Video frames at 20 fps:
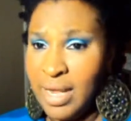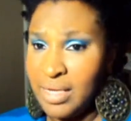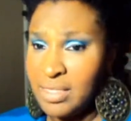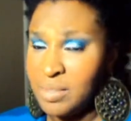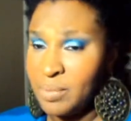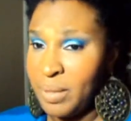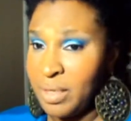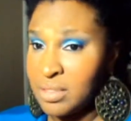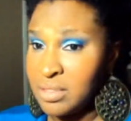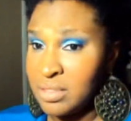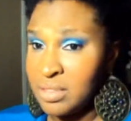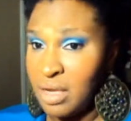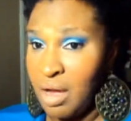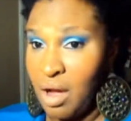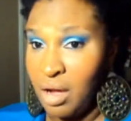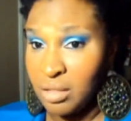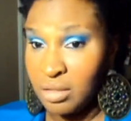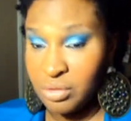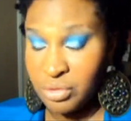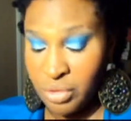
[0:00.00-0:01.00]
The next best
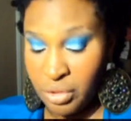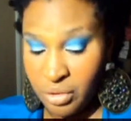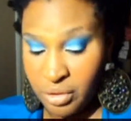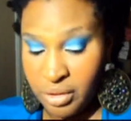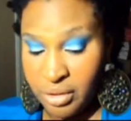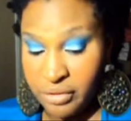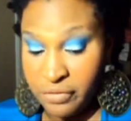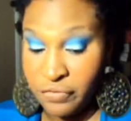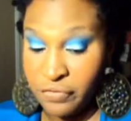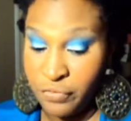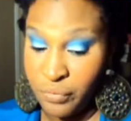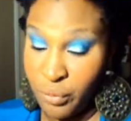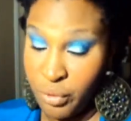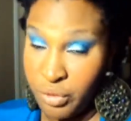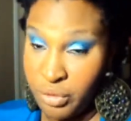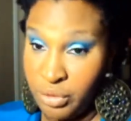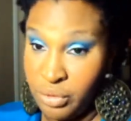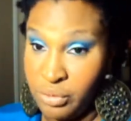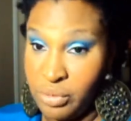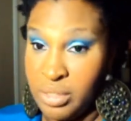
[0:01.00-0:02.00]
alternative
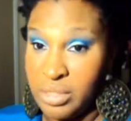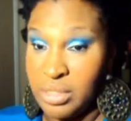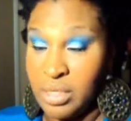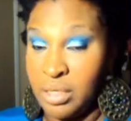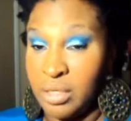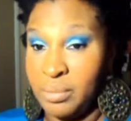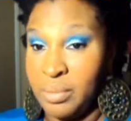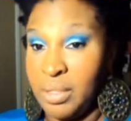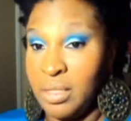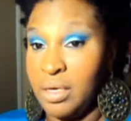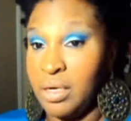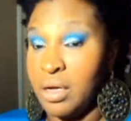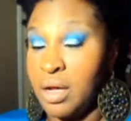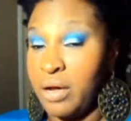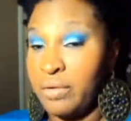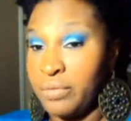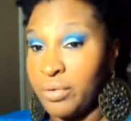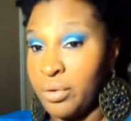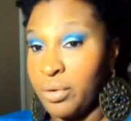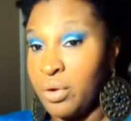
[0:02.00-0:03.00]
for you is going to be
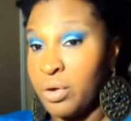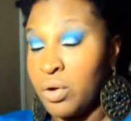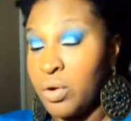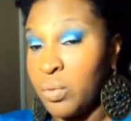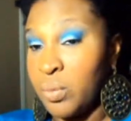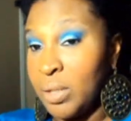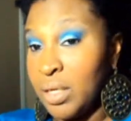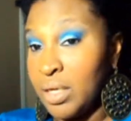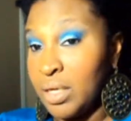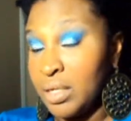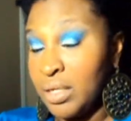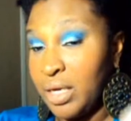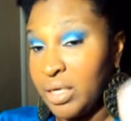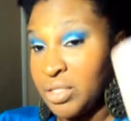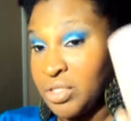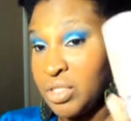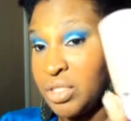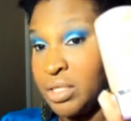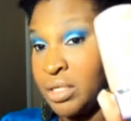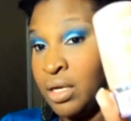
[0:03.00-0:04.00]
a CoverGirl Queen
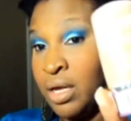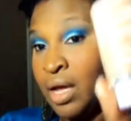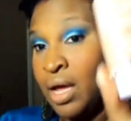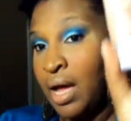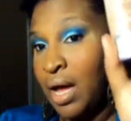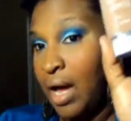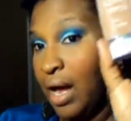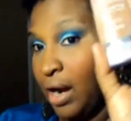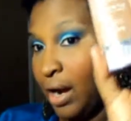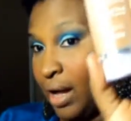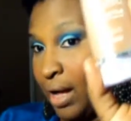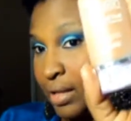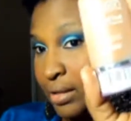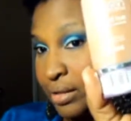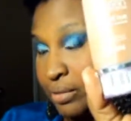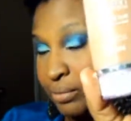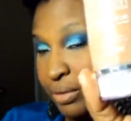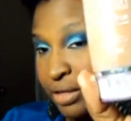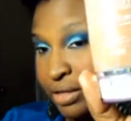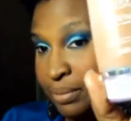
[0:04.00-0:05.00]
Collection. I
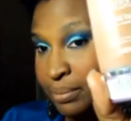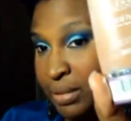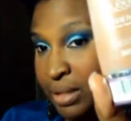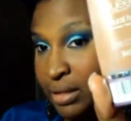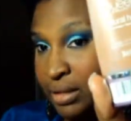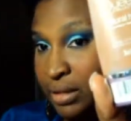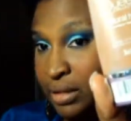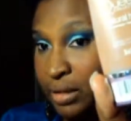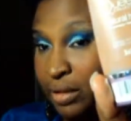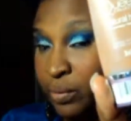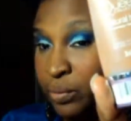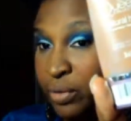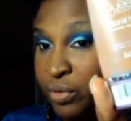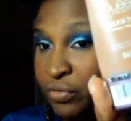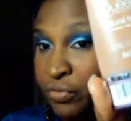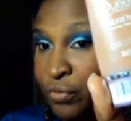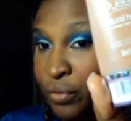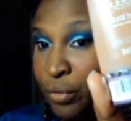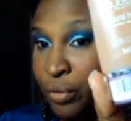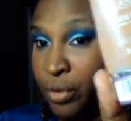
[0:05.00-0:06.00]
highly recommend the
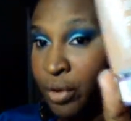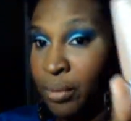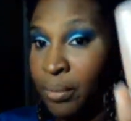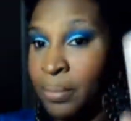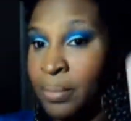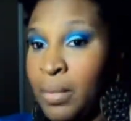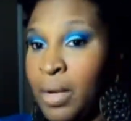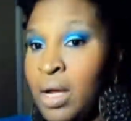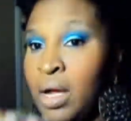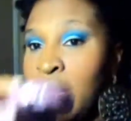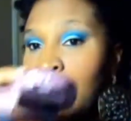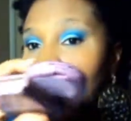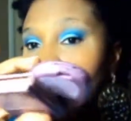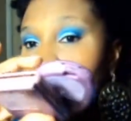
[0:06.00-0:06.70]
liquid form.